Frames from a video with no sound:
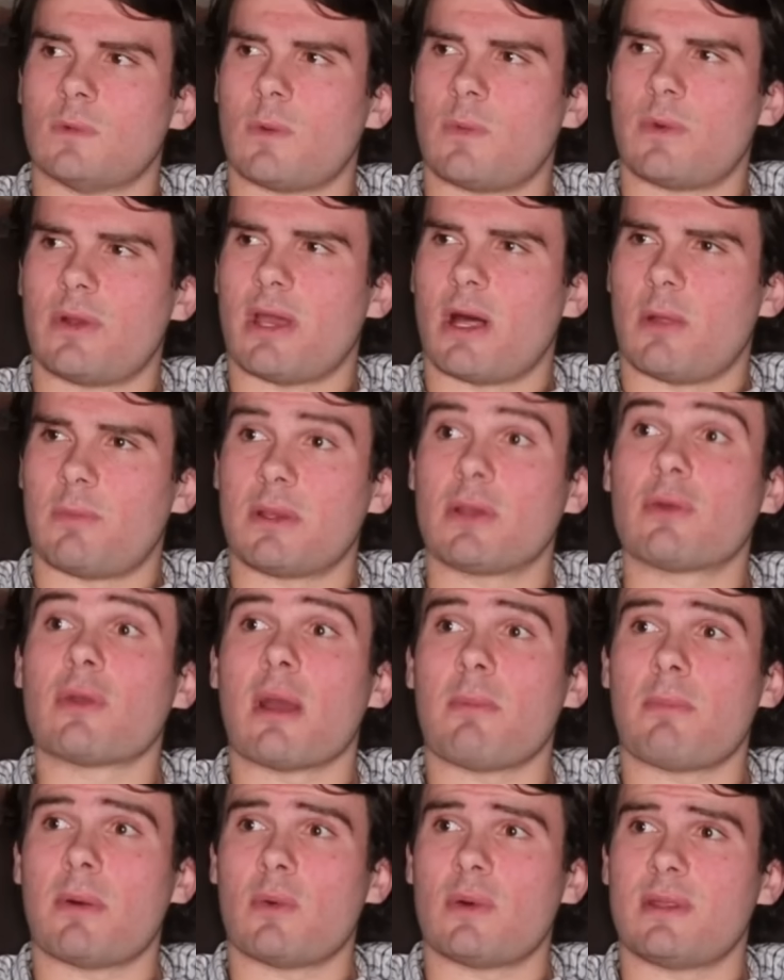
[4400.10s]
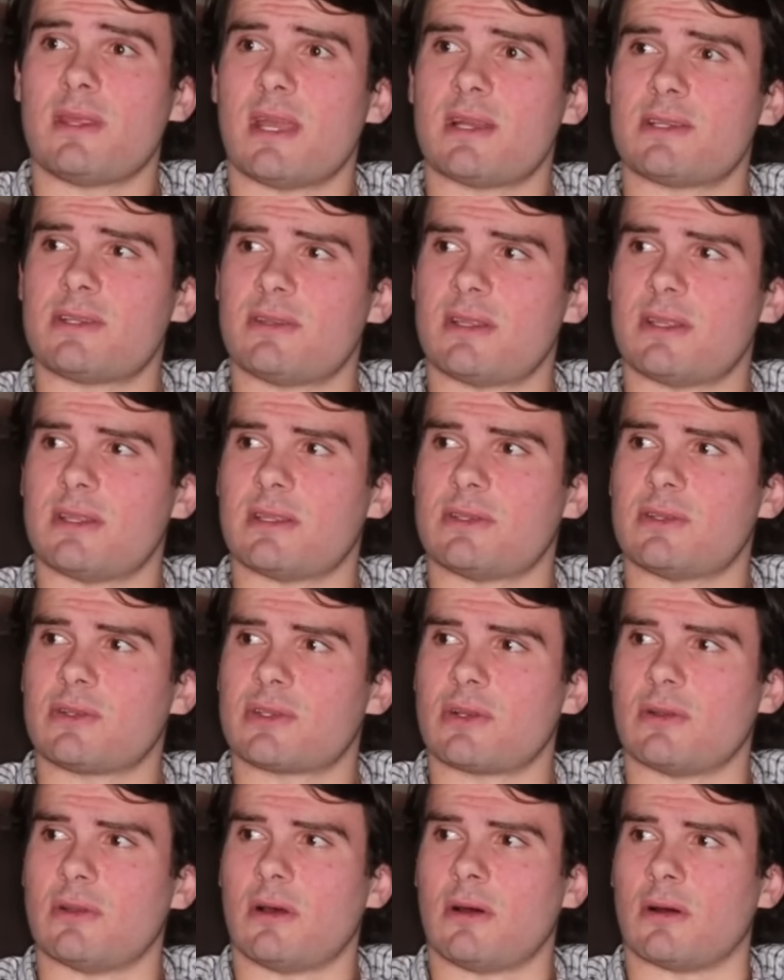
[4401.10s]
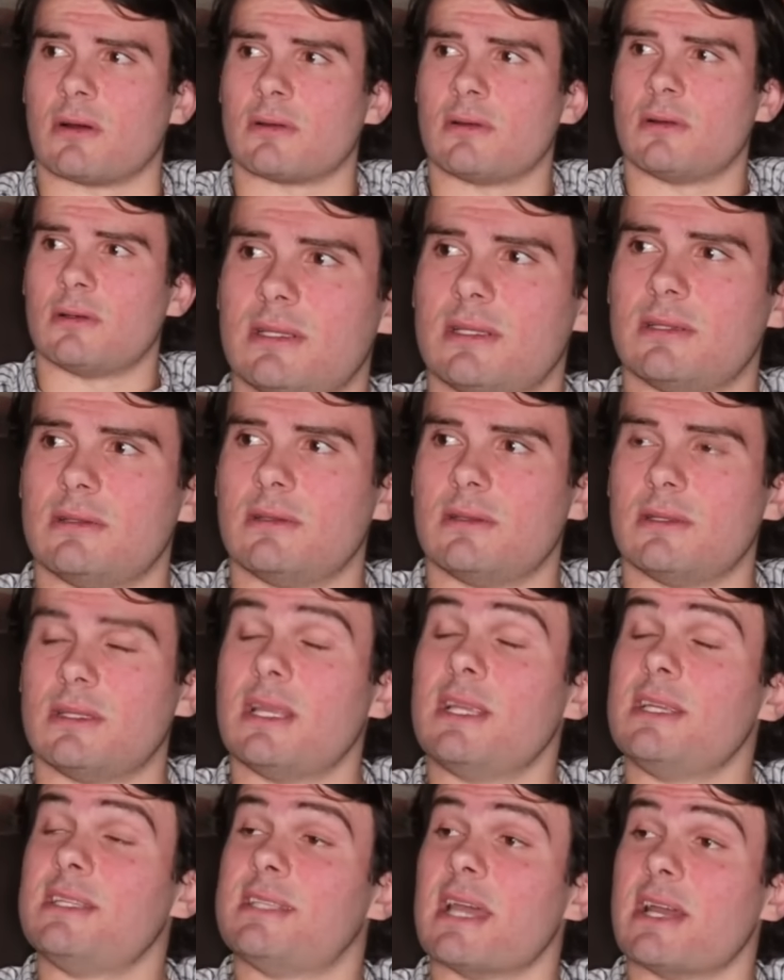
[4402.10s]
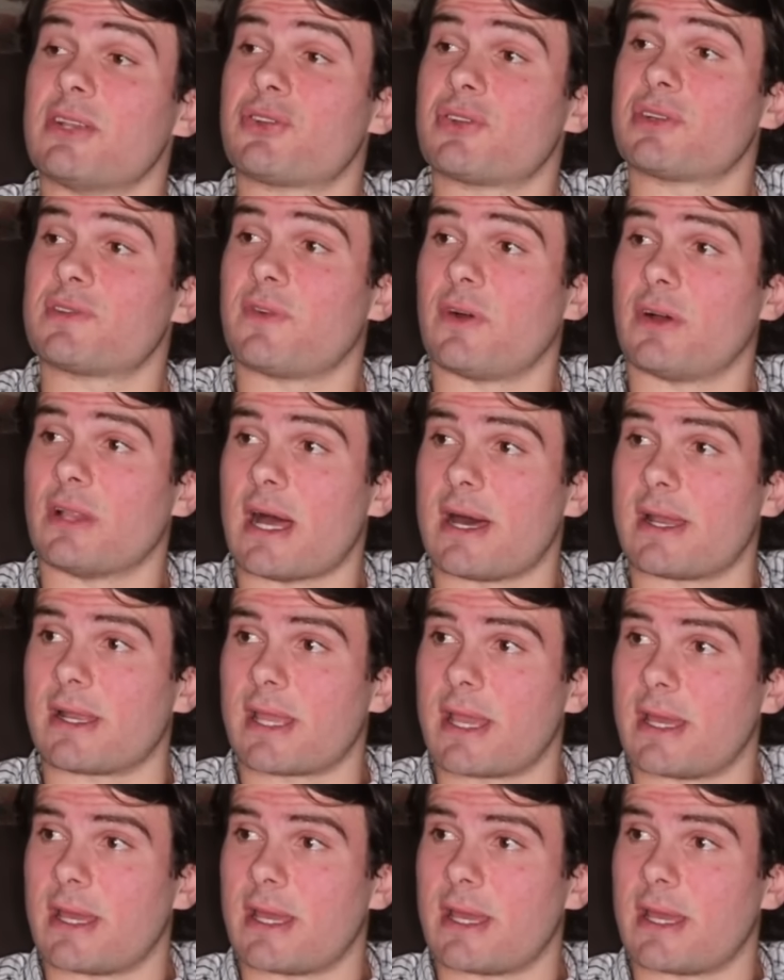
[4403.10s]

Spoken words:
were you helping Grandpa with yesterday that took so long? Did his dentures fall out again?